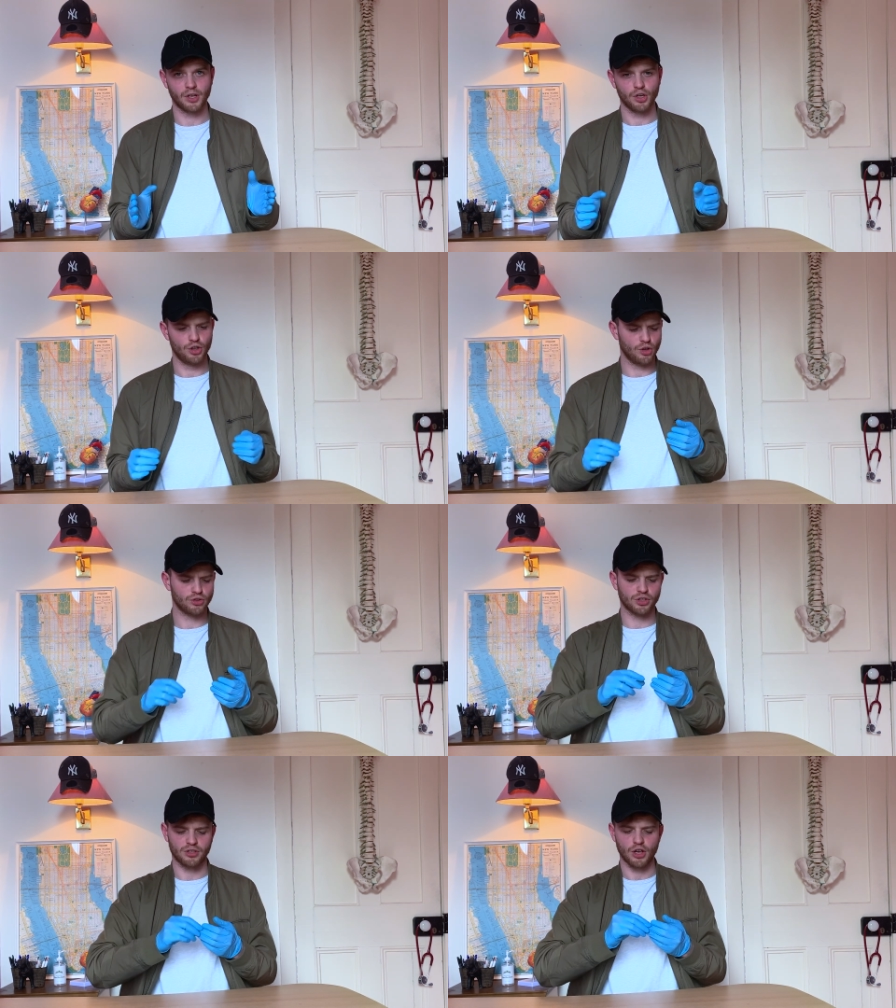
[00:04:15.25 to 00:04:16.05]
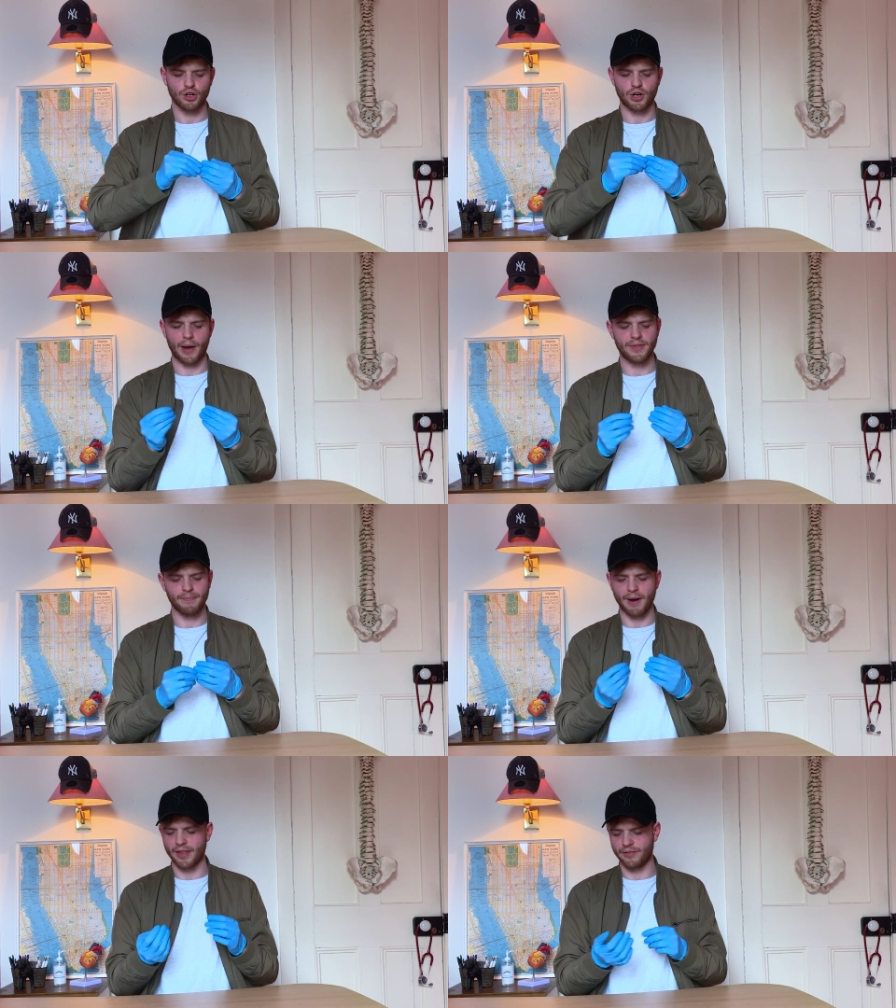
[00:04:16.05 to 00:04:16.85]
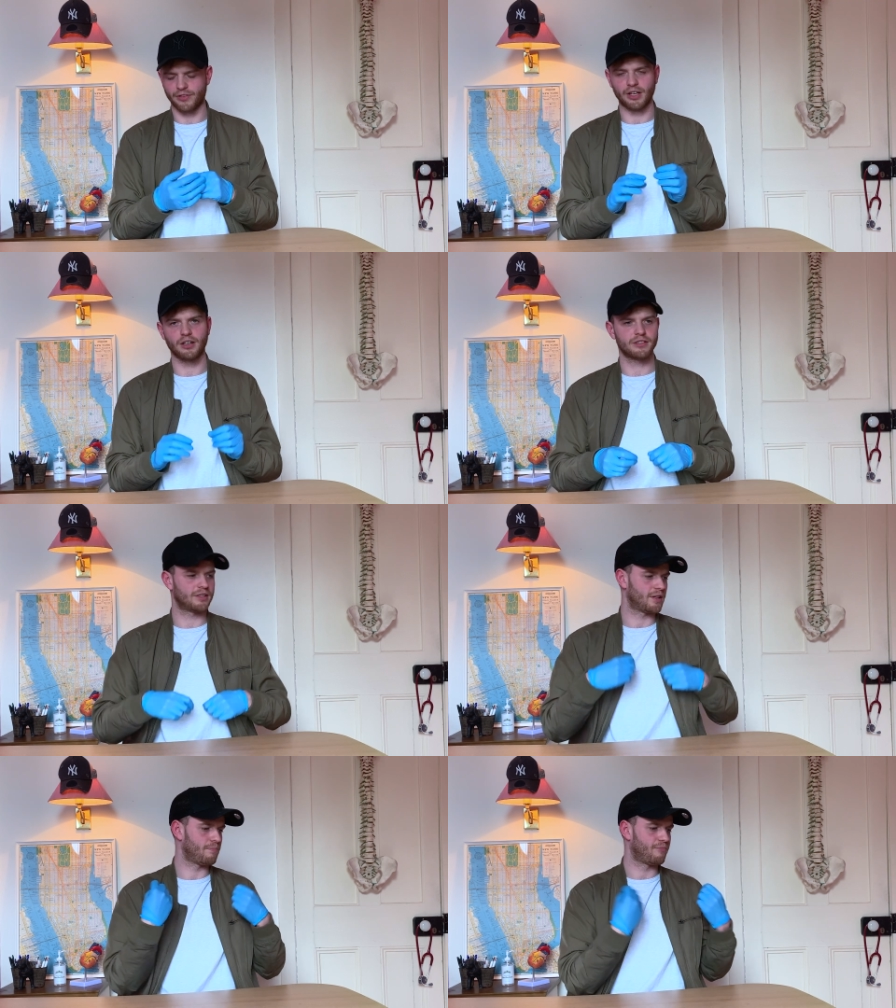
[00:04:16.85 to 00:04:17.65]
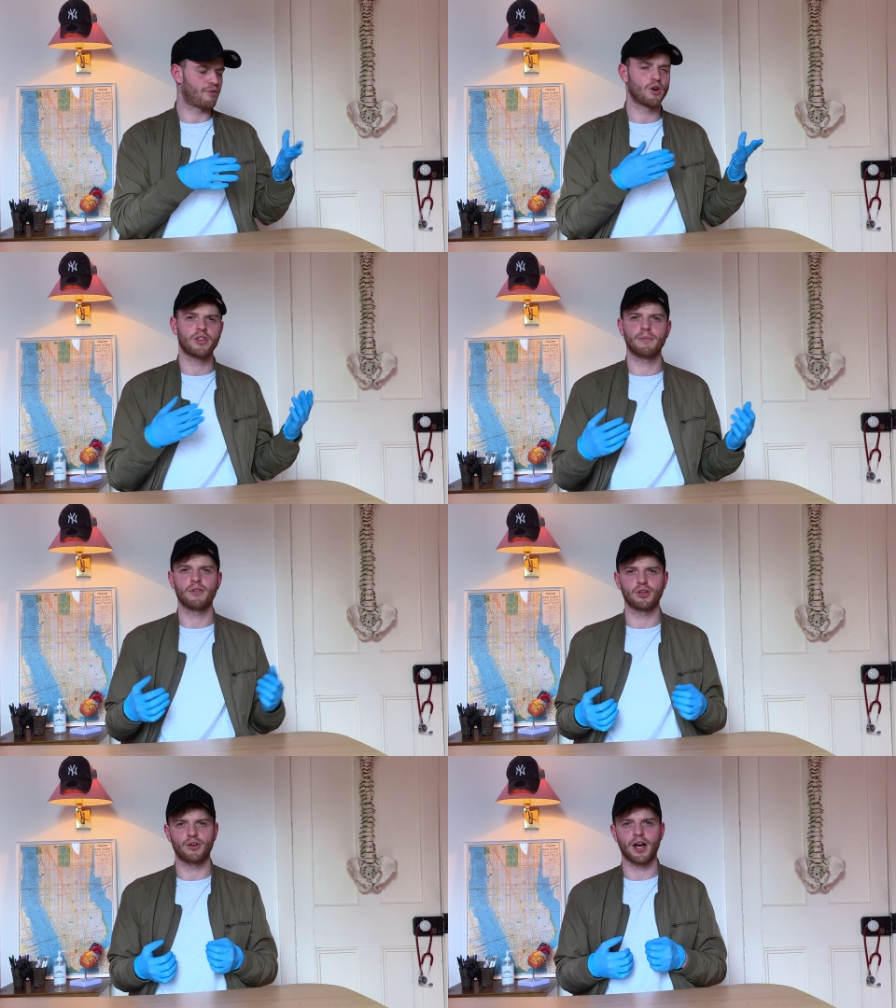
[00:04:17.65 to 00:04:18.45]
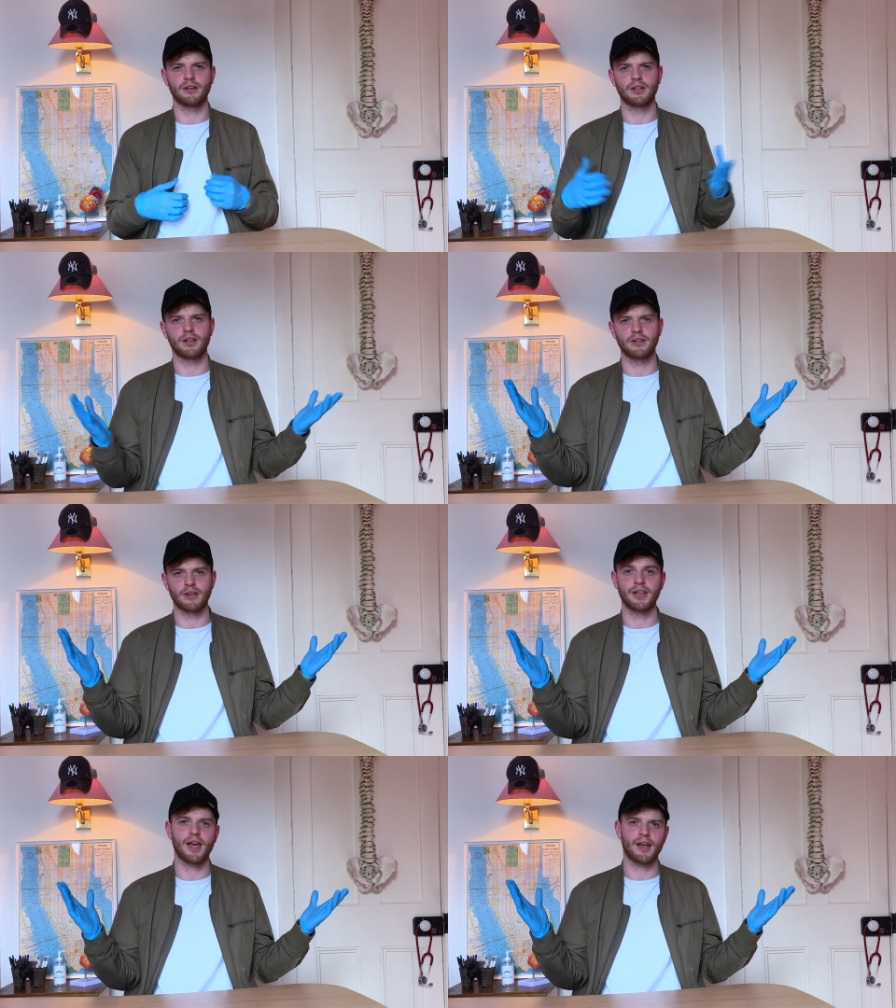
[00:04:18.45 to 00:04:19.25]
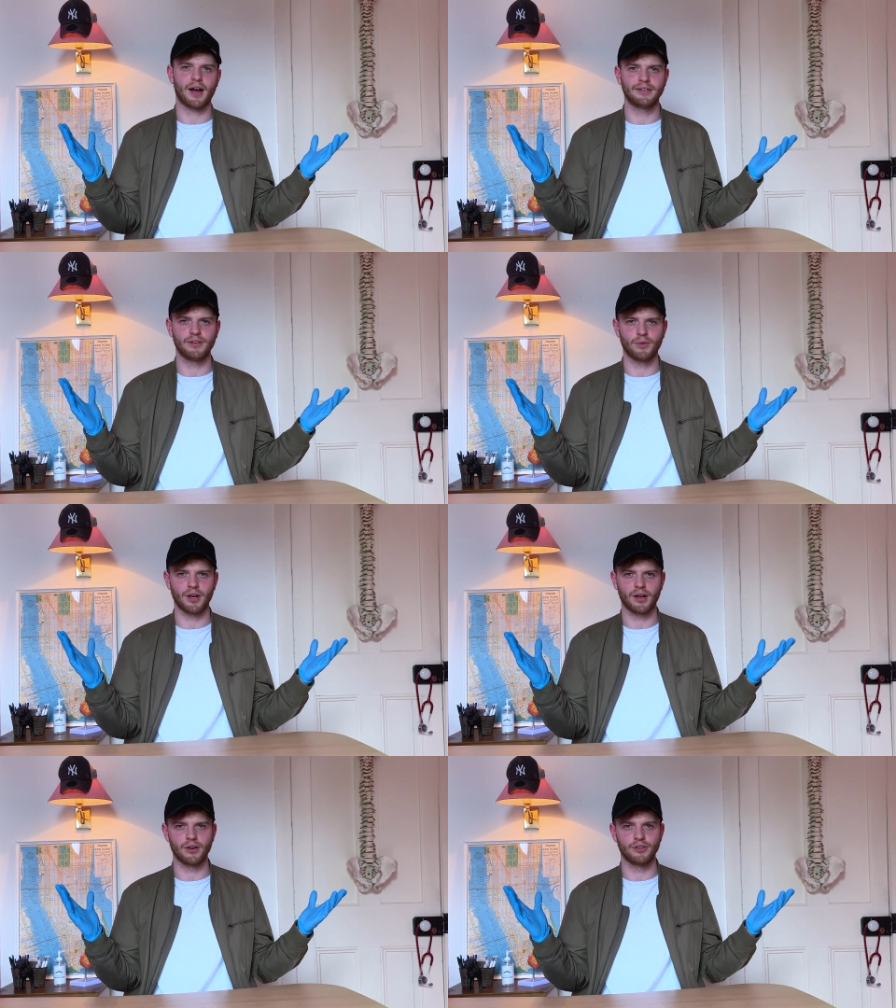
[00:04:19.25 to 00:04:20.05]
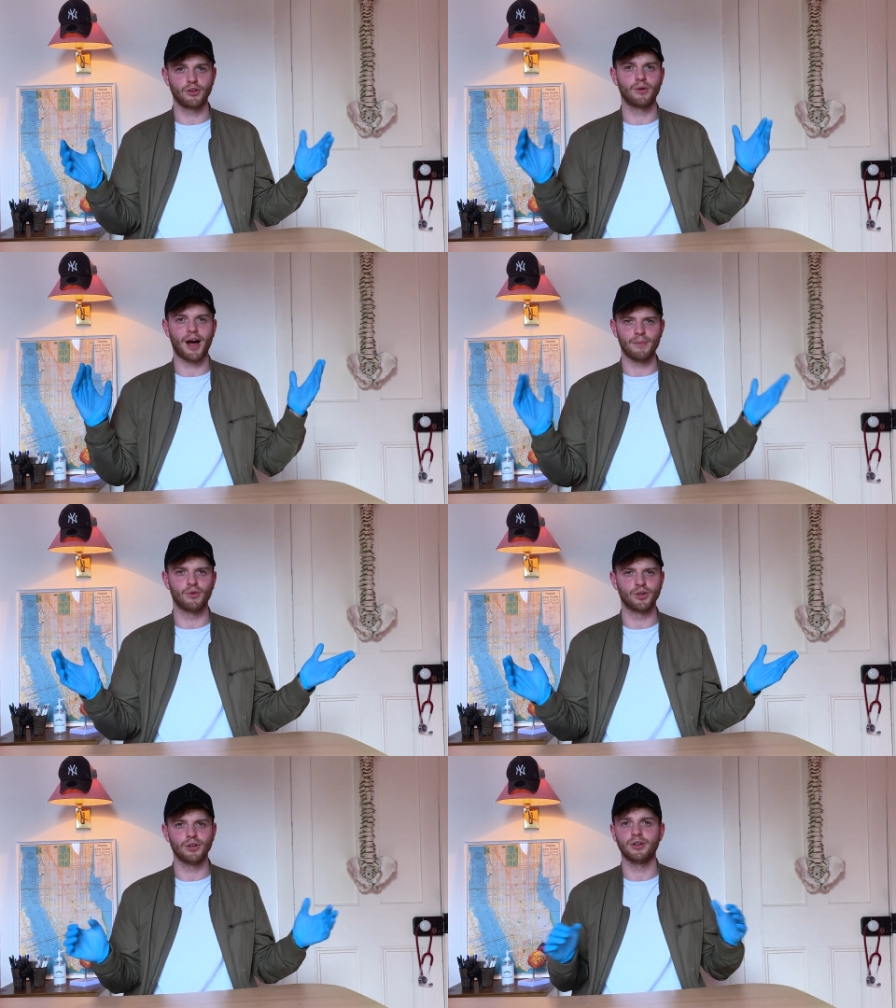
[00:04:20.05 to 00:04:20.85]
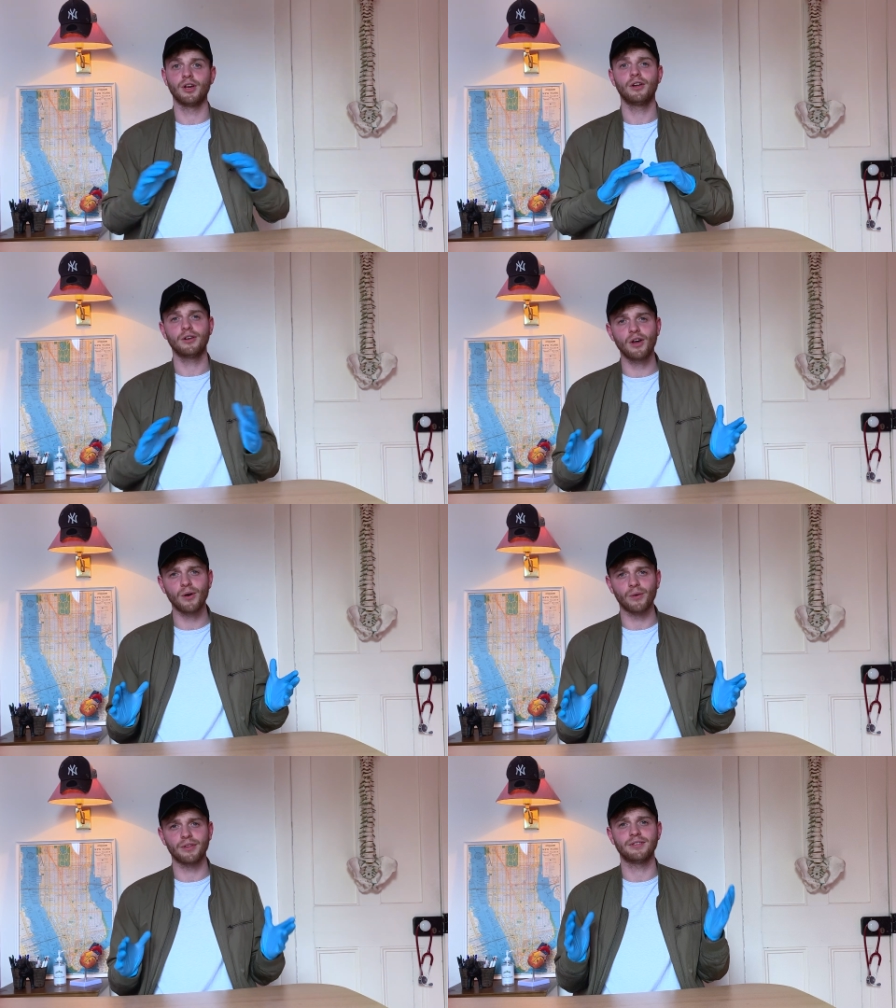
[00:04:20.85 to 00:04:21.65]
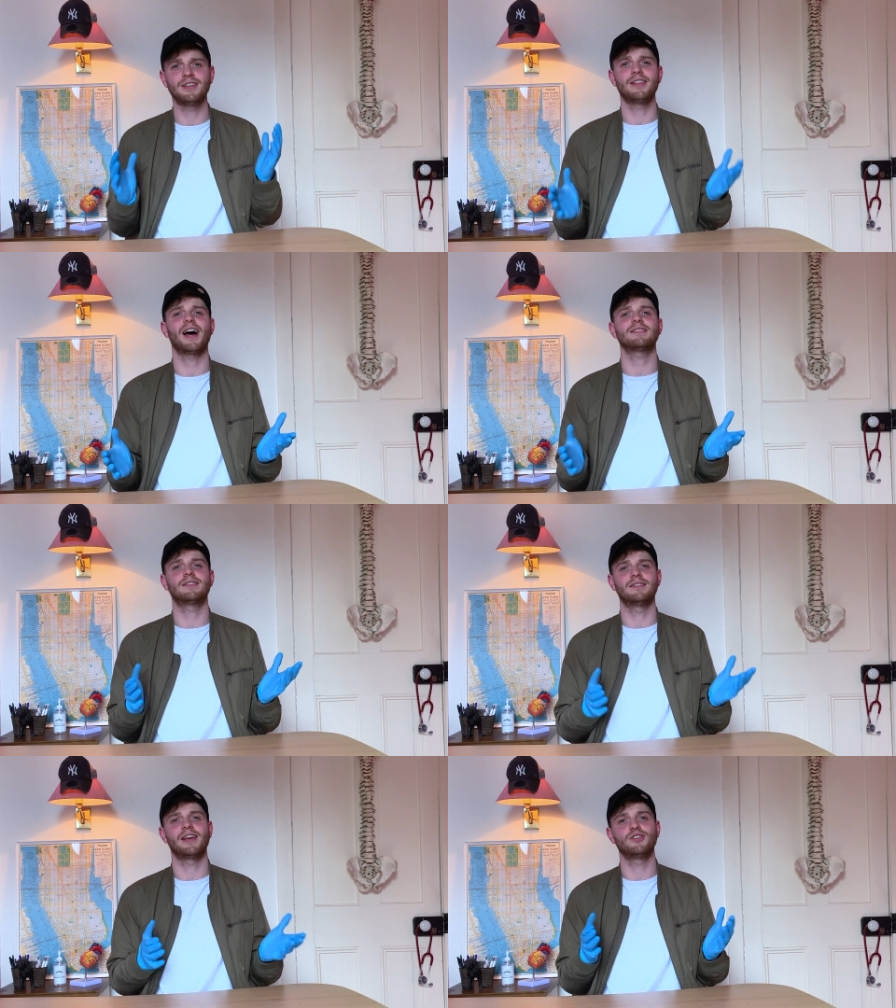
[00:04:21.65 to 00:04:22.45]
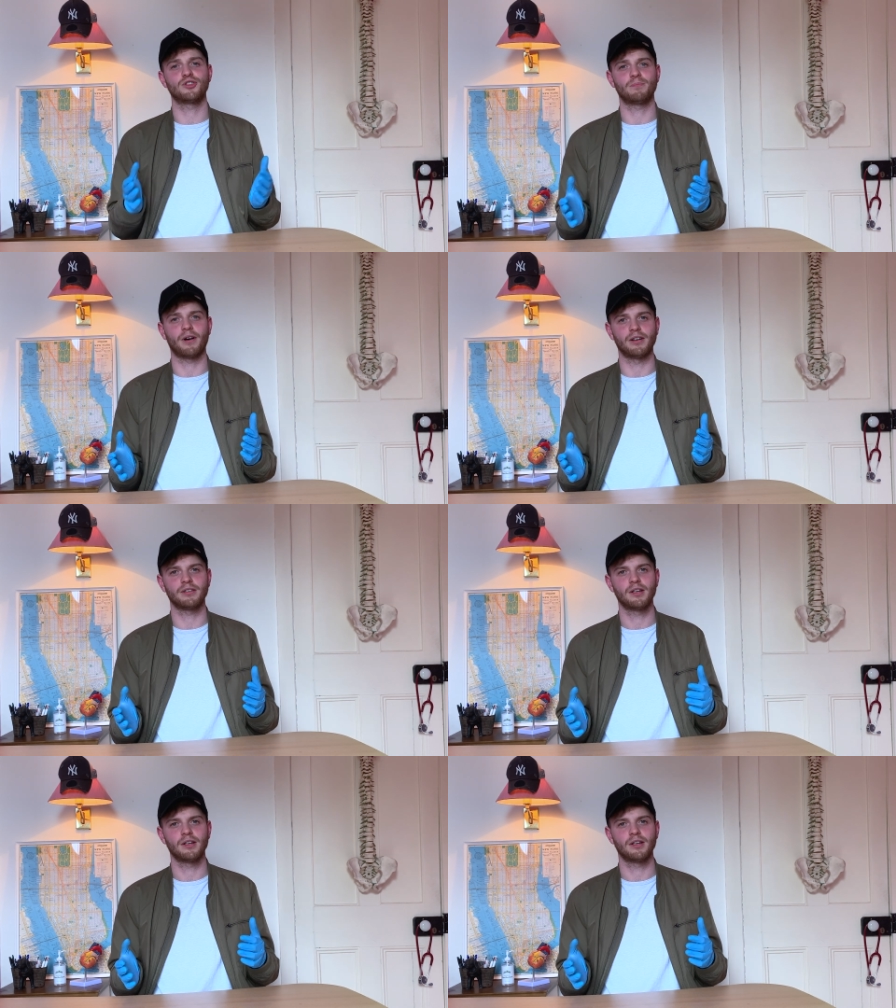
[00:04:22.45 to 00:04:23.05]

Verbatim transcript: You don't just grab them by the fingers and then throw them on the ground and then, yay, I did what I gotta do, I'm all good. No, you see, that's the dangerous part.